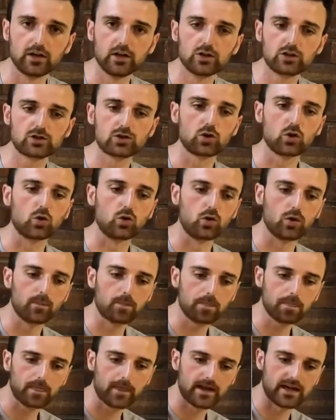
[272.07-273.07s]
So
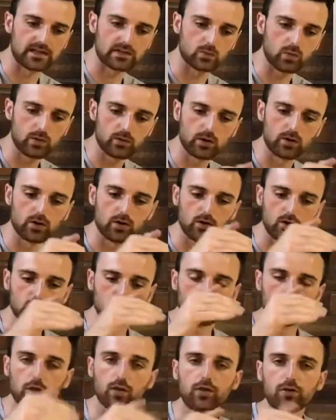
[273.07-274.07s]
as we were
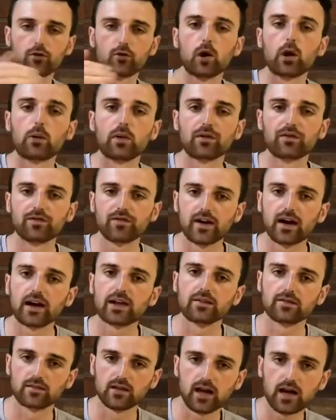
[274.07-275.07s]
going through our
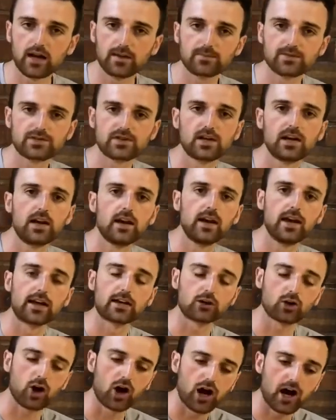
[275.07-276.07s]
five laps, it
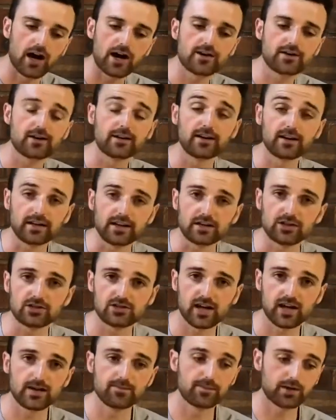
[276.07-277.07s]
got harder each
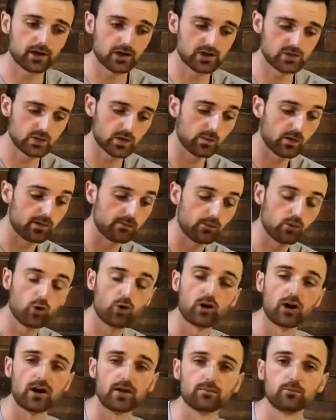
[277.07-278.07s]
time because we were
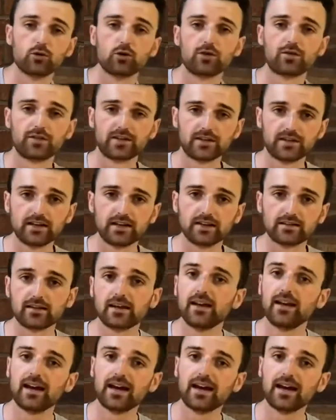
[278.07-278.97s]
more and more fatigued.